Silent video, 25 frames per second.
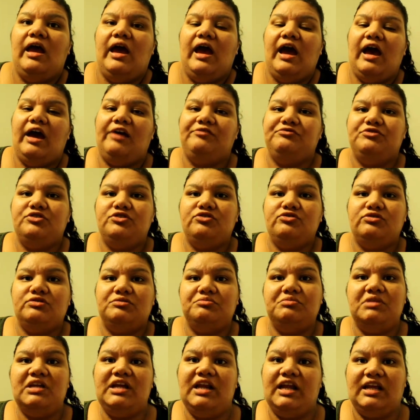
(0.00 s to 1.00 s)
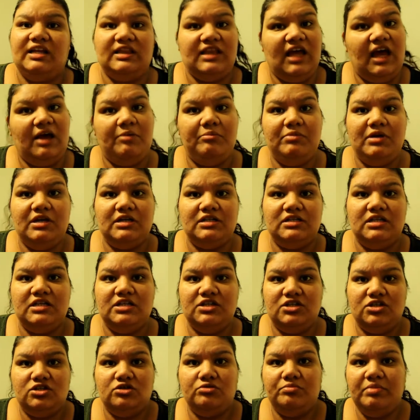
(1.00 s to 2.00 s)
have to do something like that because
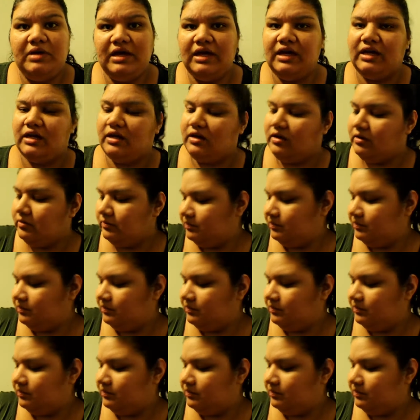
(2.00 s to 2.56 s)
he's too big.